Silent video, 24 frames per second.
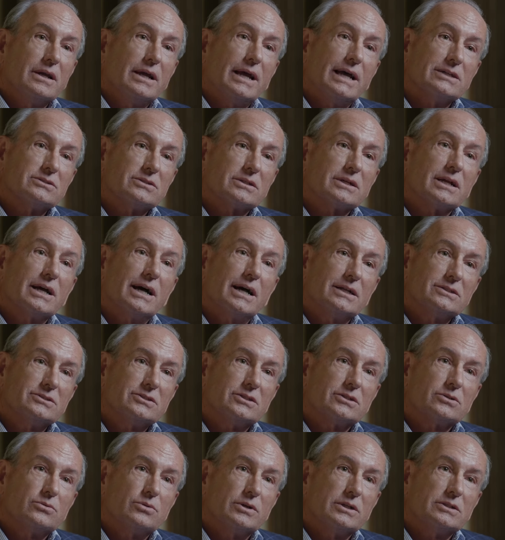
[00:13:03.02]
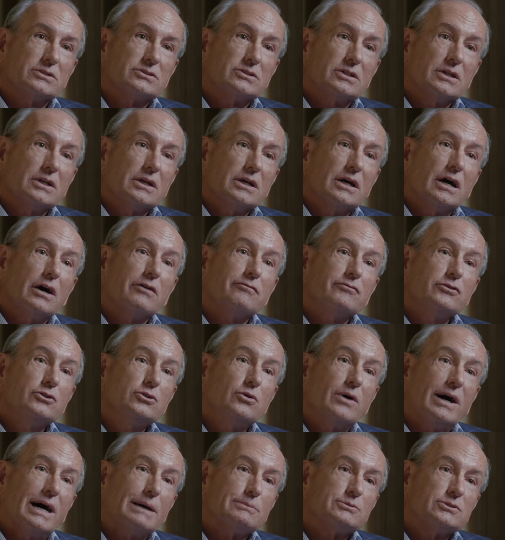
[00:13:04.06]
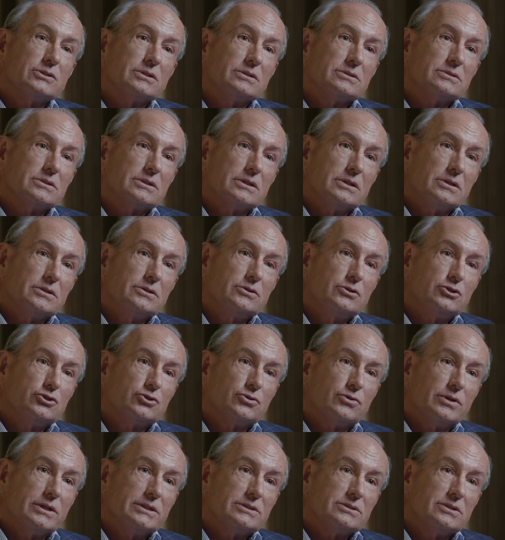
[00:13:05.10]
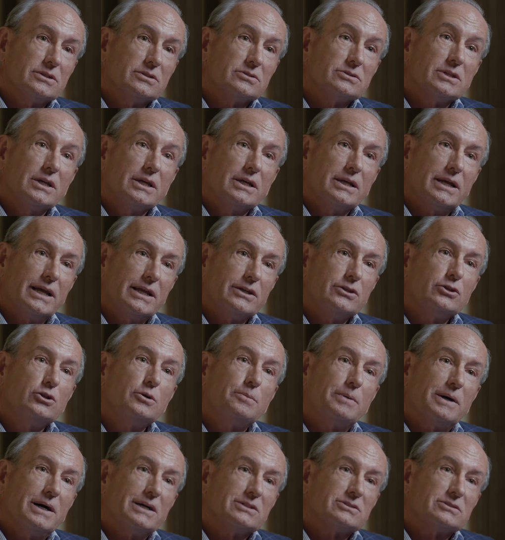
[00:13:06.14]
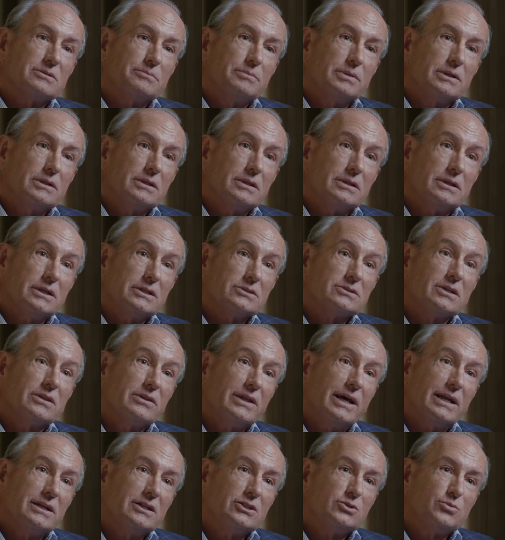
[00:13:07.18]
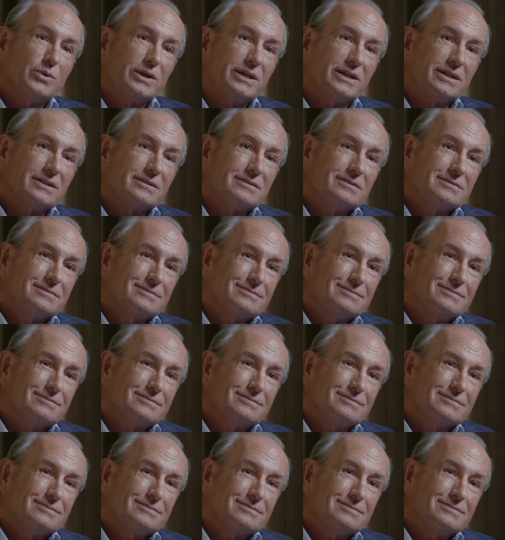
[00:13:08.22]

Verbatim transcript: as a consequence of new options and new choices and new possibilities. That is winning.